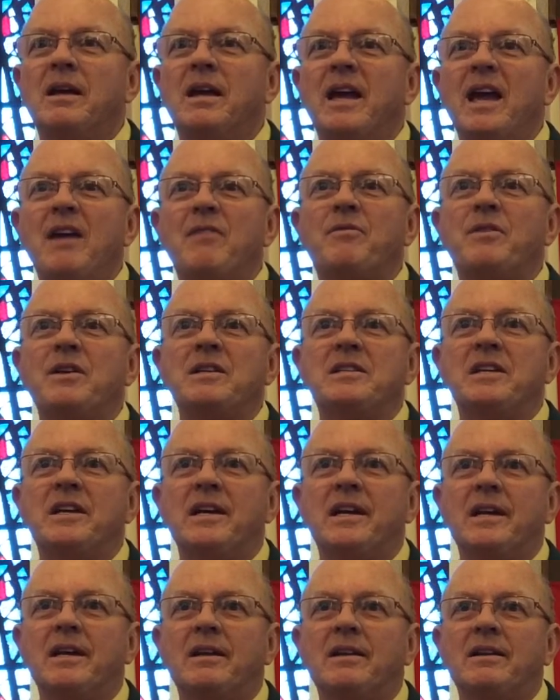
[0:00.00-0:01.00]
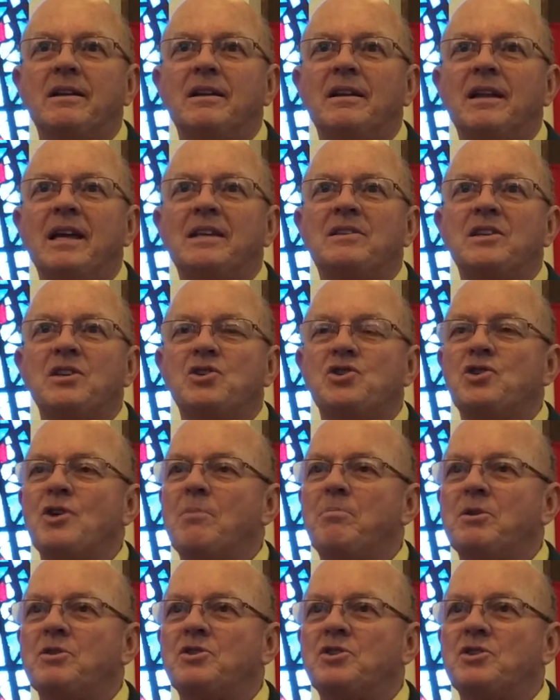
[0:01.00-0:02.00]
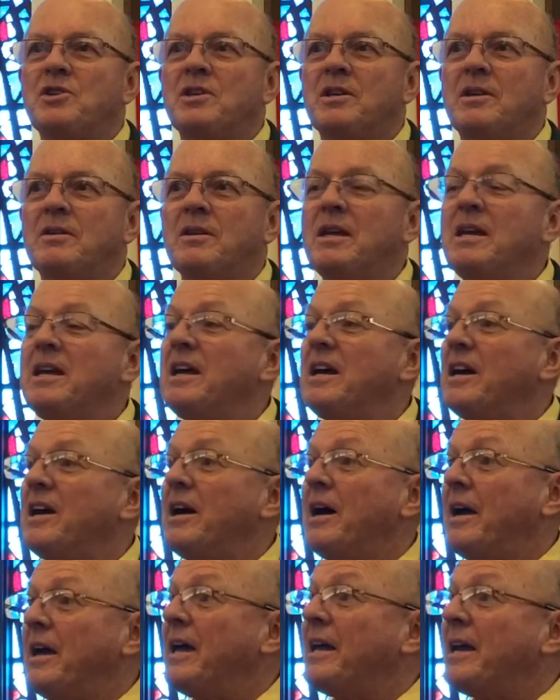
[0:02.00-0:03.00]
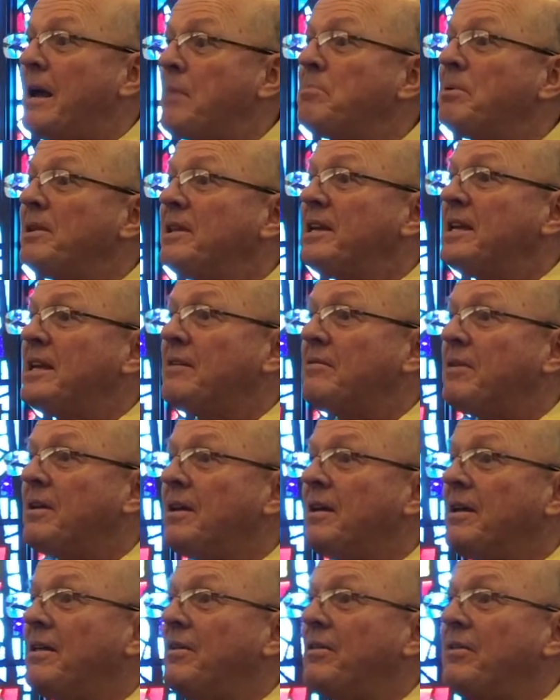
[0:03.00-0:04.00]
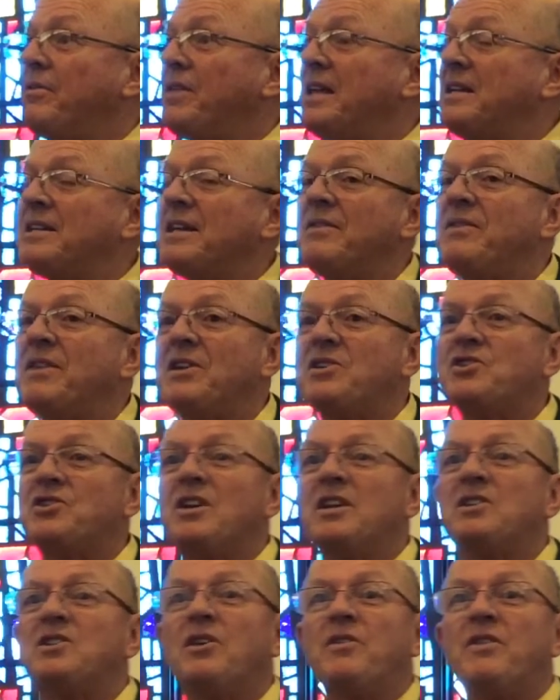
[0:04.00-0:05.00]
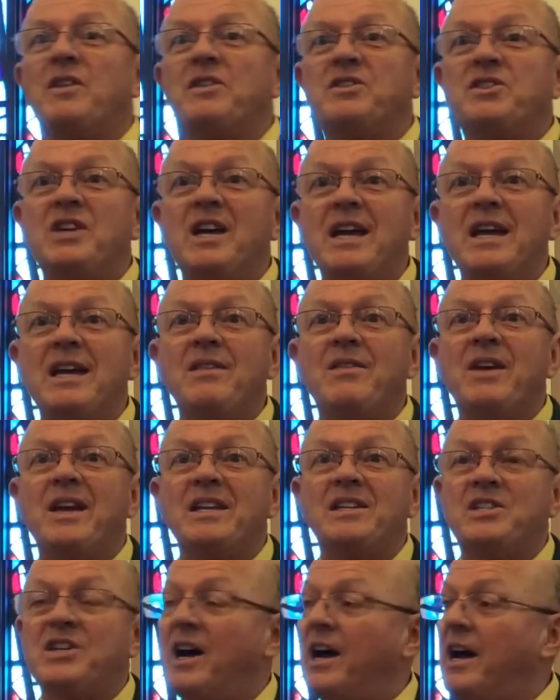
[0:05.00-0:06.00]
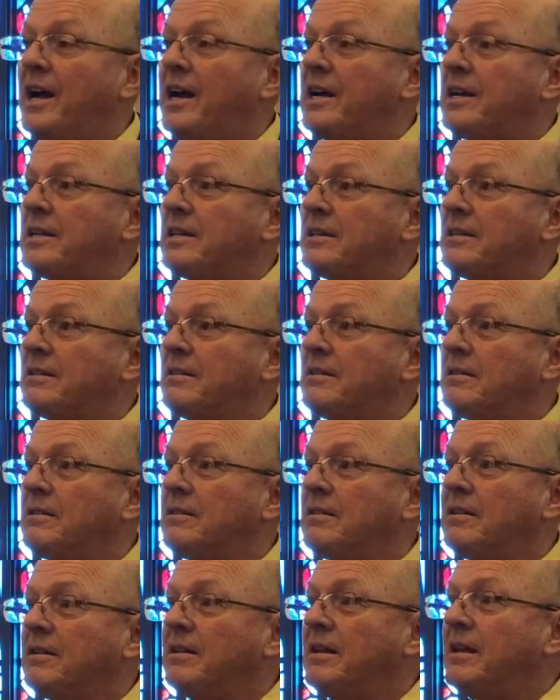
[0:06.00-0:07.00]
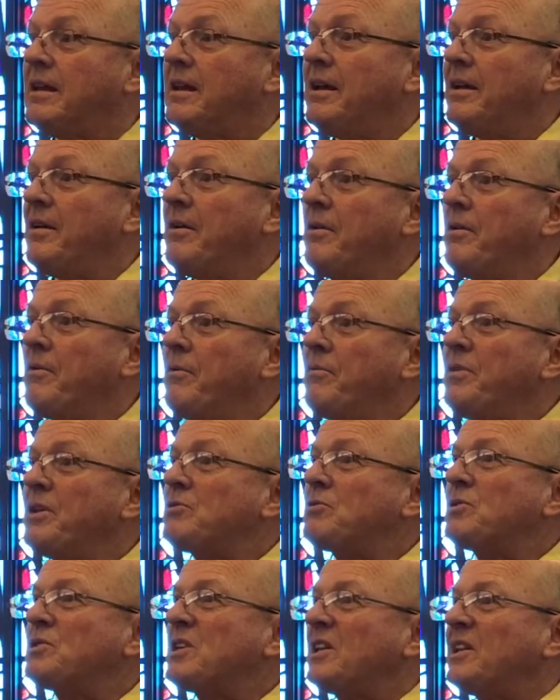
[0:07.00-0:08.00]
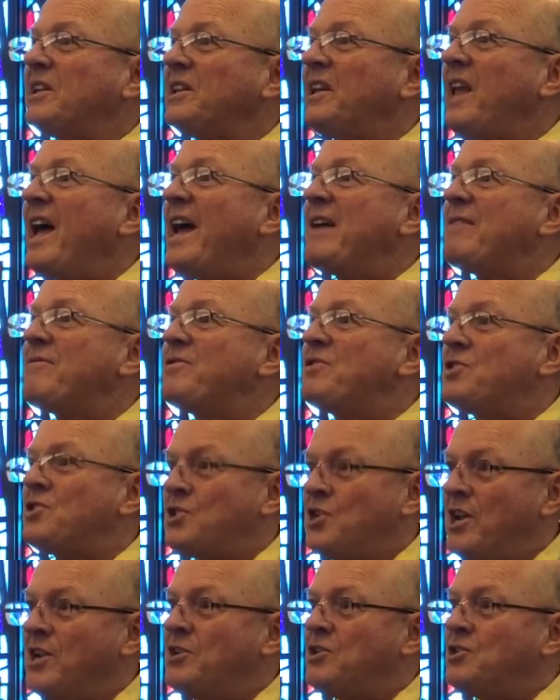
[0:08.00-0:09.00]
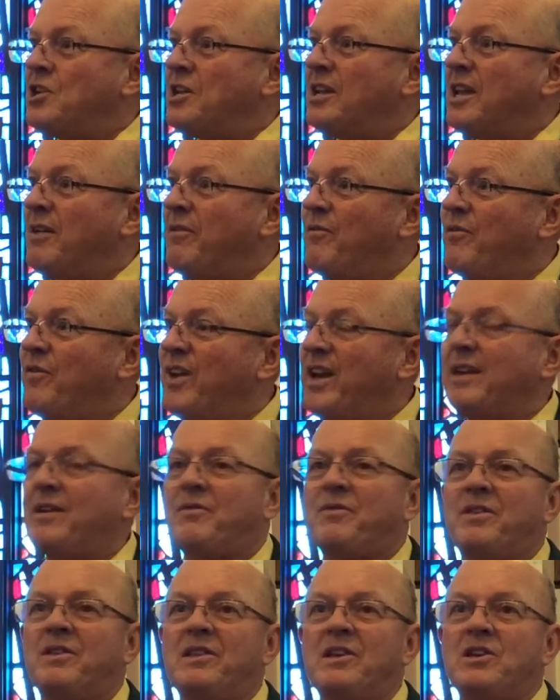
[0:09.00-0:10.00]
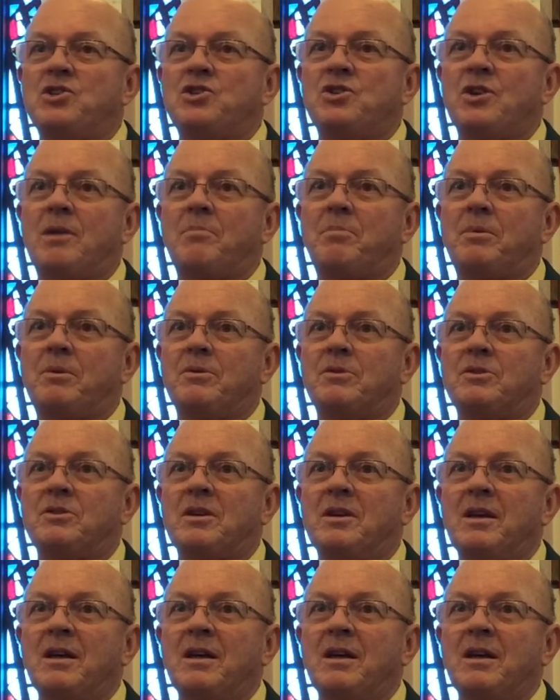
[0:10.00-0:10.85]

every day like these shepherds did. And I believe they did this until the day they died. This was a life-changing event for these shepherds.